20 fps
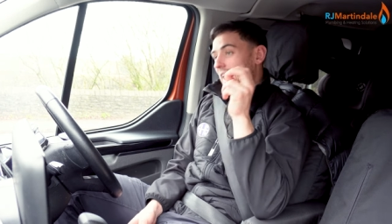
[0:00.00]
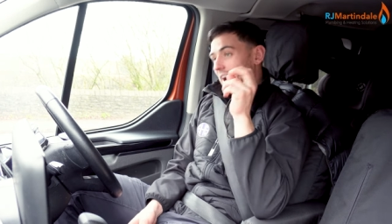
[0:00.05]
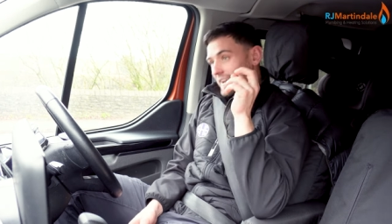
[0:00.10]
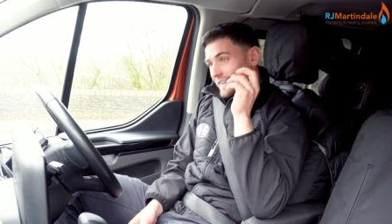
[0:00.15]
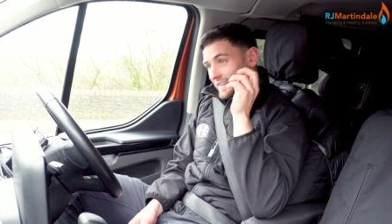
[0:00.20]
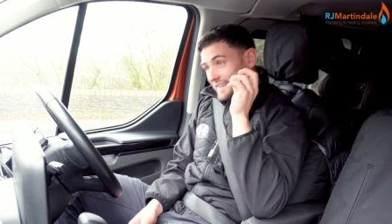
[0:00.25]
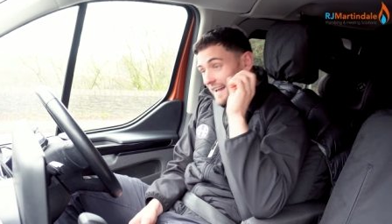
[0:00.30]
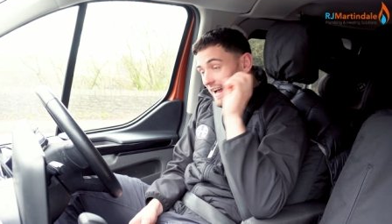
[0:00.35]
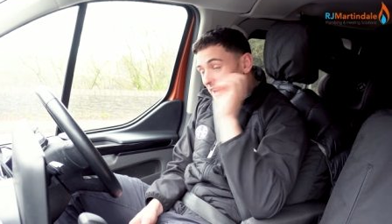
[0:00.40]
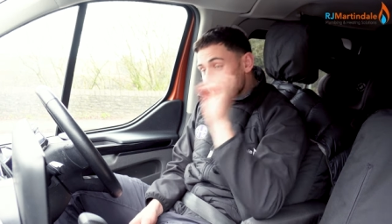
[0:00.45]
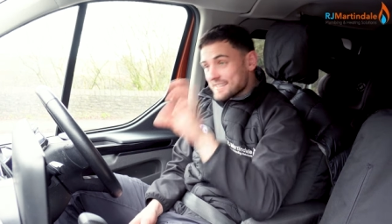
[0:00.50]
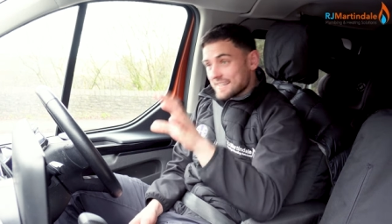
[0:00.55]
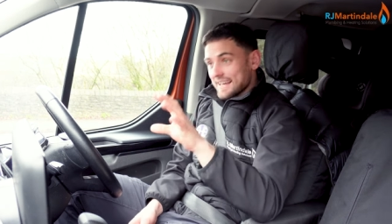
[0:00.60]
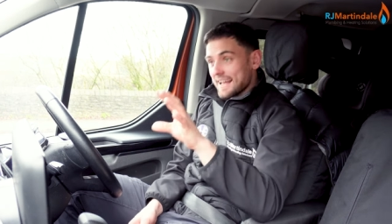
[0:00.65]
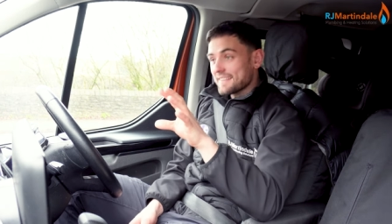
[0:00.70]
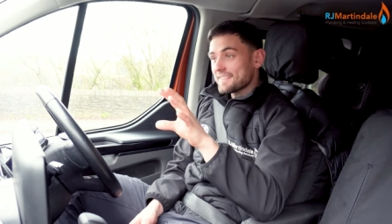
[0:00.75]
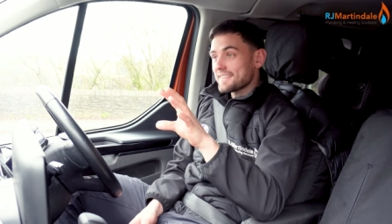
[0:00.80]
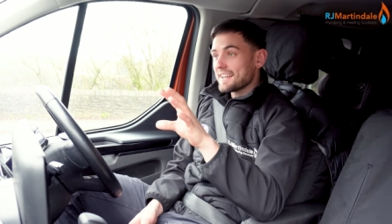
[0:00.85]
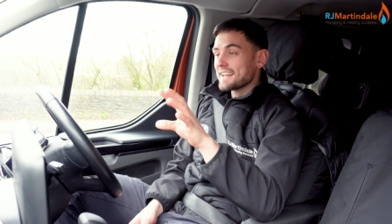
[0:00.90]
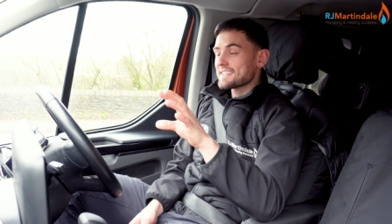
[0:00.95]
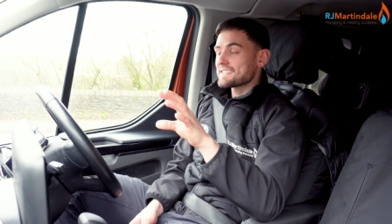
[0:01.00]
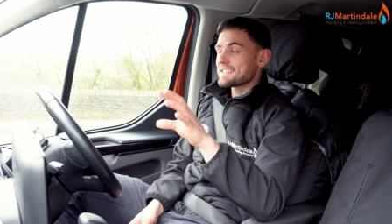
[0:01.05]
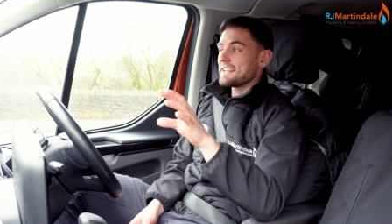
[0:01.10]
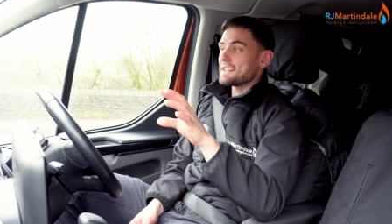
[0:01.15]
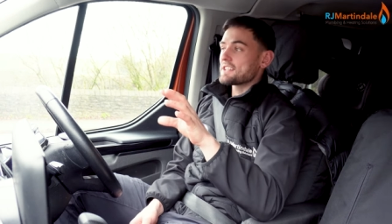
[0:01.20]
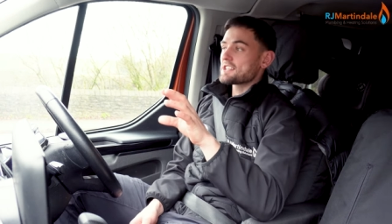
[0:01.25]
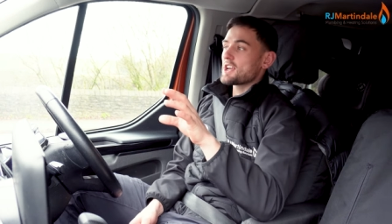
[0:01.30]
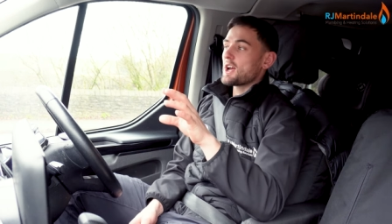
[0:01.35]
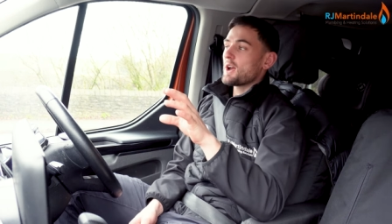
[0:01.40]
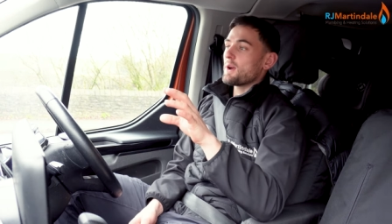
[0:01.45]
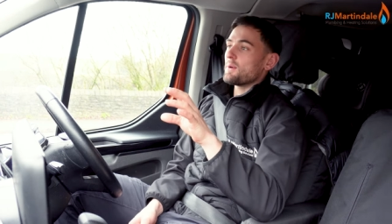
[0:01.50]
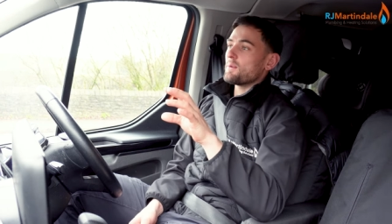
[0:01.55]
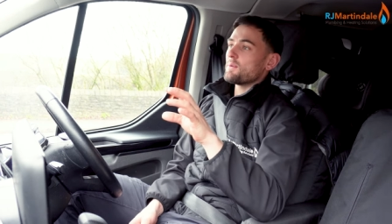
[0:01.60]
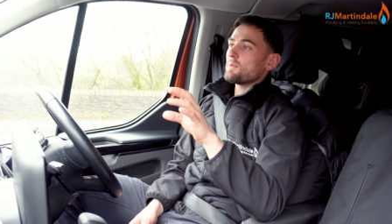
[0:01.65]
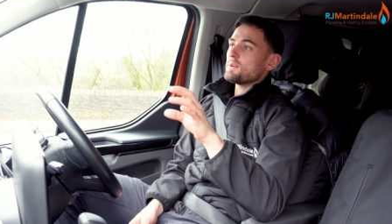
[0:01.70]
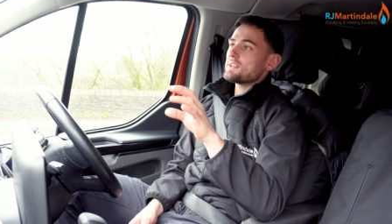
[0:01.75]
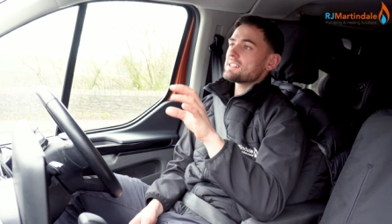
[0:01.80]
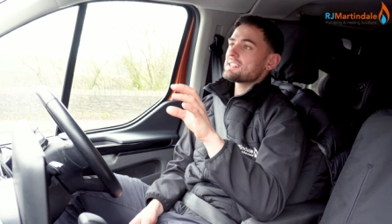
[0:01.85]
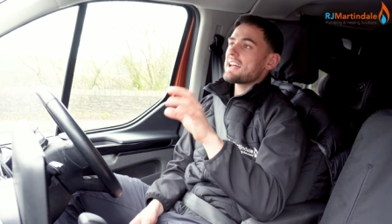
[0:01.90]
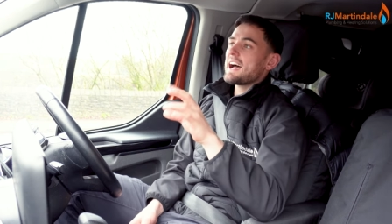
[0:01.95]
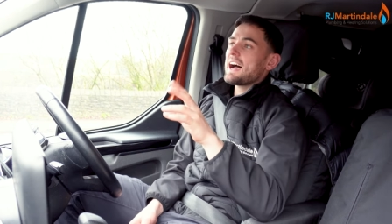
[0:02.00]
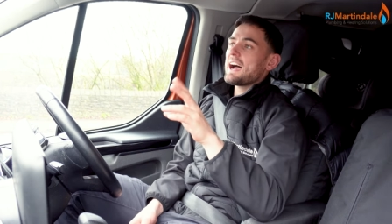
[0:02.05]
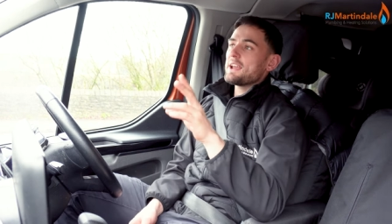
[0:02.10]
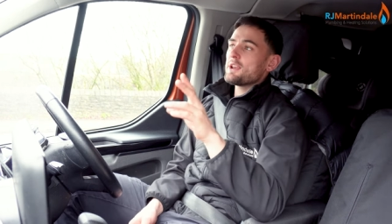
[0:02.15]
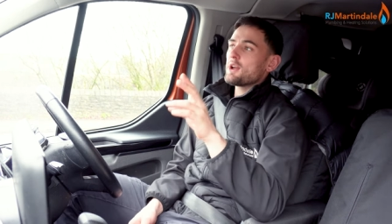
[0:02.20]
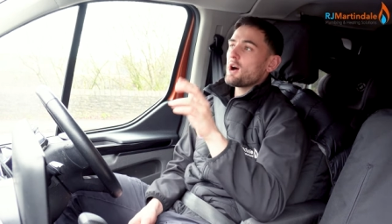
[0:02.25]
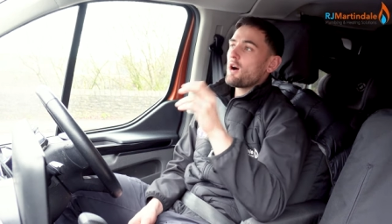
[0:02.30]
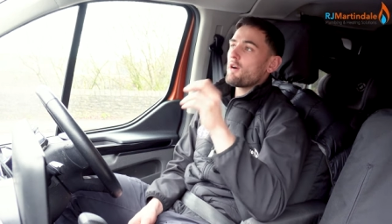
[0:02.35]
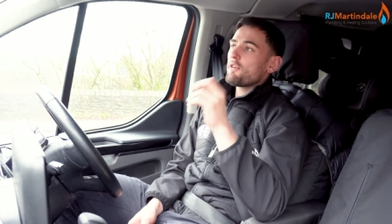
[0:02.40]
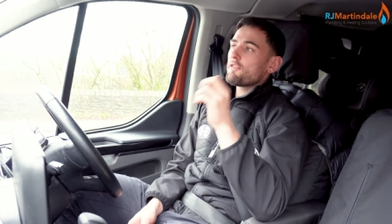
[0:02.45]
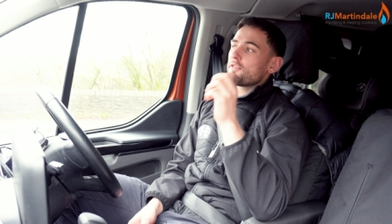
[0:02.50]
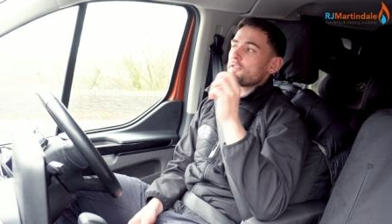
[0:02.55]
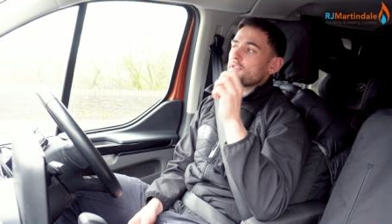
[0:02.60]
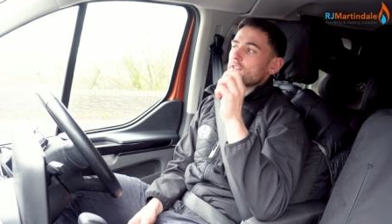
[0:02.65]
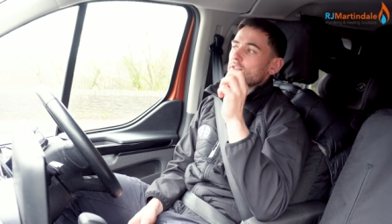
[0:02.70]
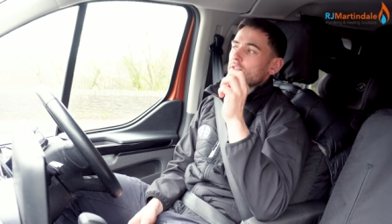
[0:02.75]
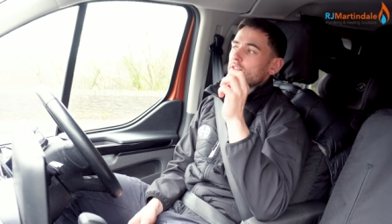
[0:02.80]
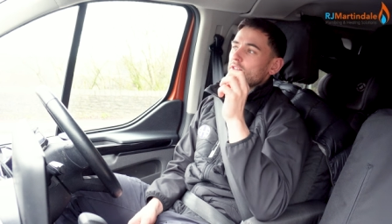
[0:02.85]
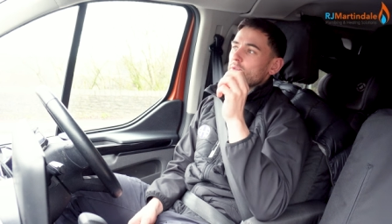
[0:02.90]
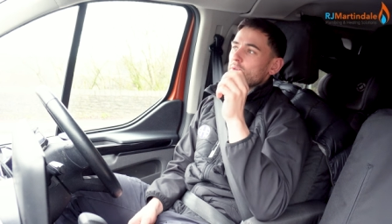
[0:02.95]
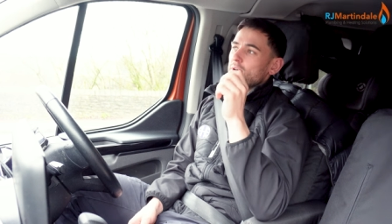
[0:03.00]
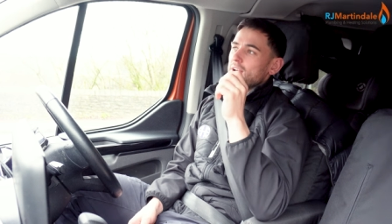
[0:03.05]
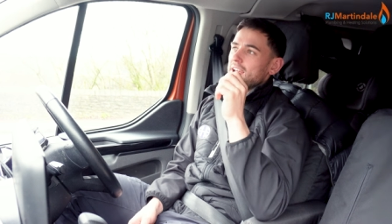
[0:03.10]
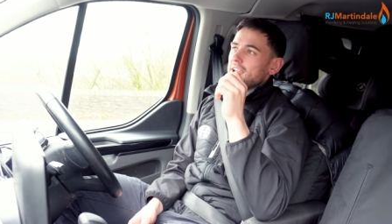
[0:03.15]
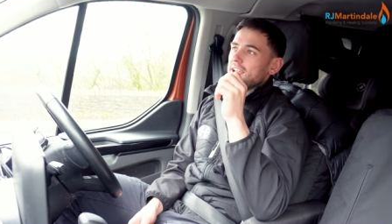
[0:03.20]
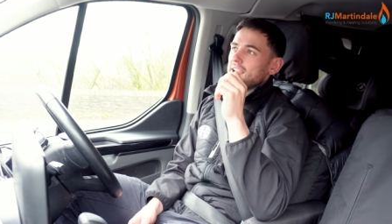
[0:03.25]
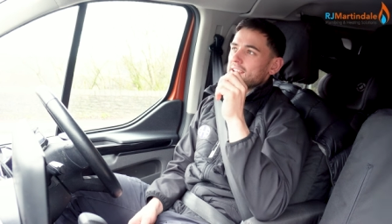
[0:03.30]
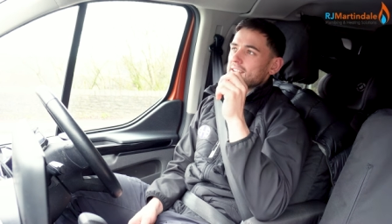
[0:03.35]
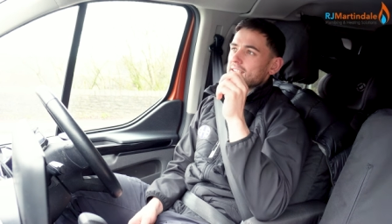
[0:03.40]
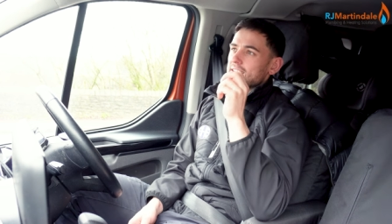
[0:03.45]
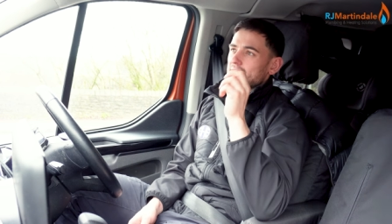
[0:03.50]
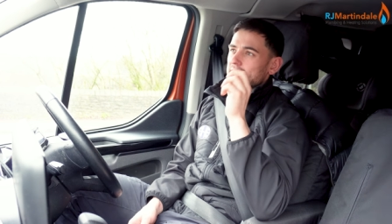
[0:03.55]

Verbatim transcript: And that's the ad that I sent out. We started off with,